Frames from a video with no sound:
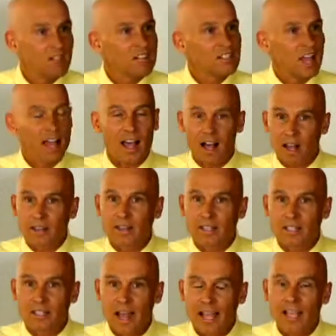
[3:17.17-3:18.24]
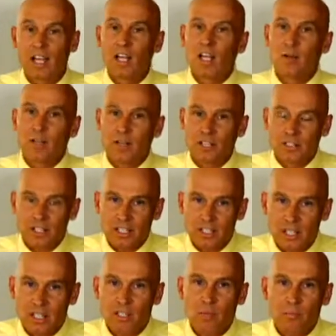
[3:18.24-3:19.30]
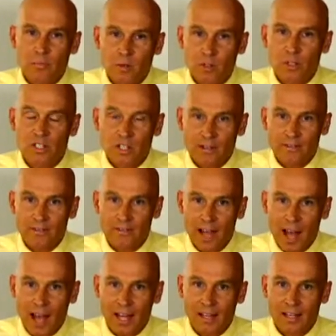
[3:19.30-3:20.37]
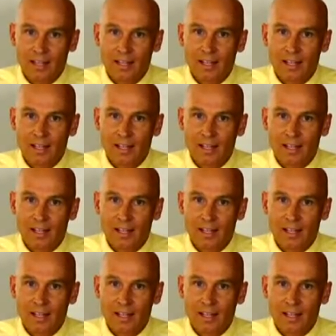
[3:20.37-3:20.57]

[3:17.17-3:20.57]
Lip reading: It's a healthy snack, but you didn't burn your fat.